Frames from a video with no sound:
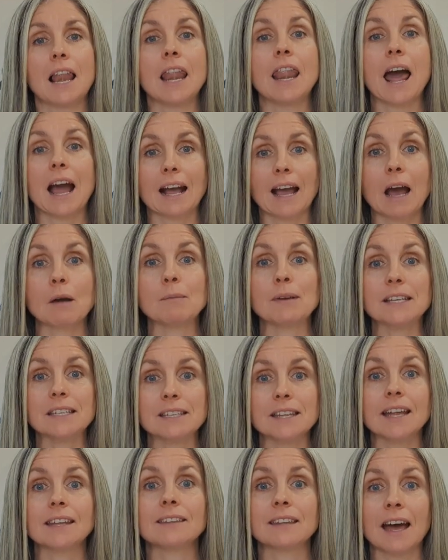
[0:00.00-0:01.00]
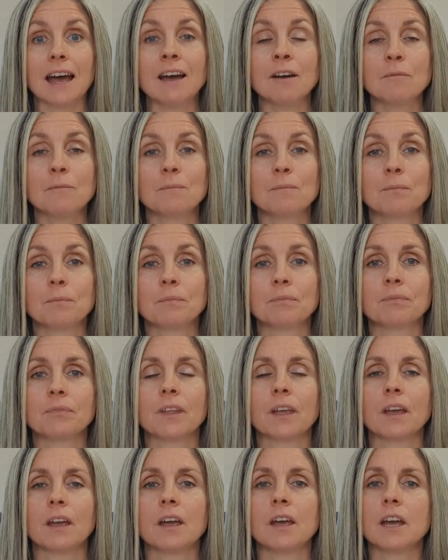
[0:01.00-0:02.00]
la camiseta,
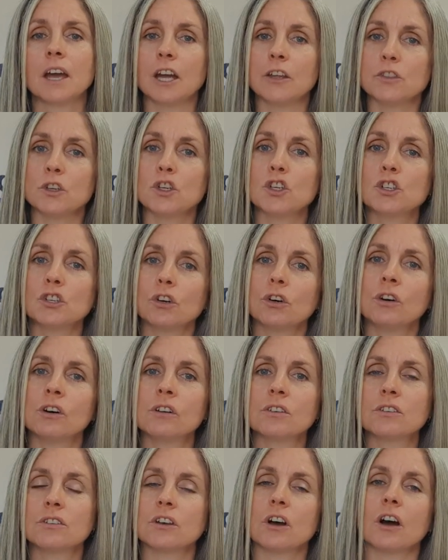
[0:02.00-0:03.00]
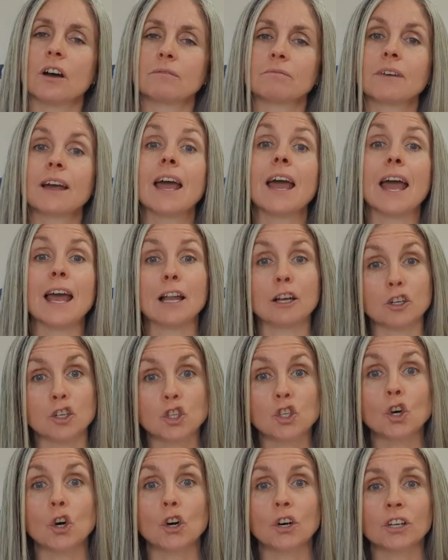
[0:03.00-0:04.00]
and the shorts are el
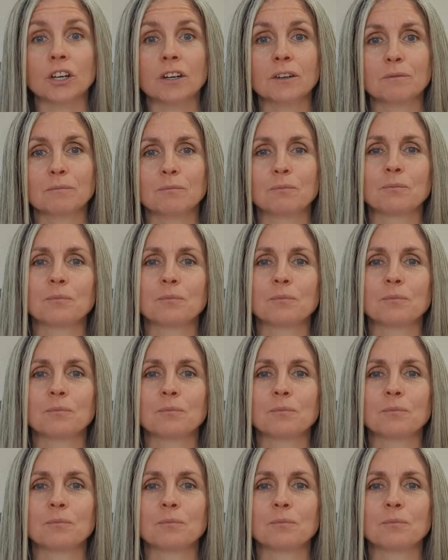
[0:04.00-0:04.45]
short.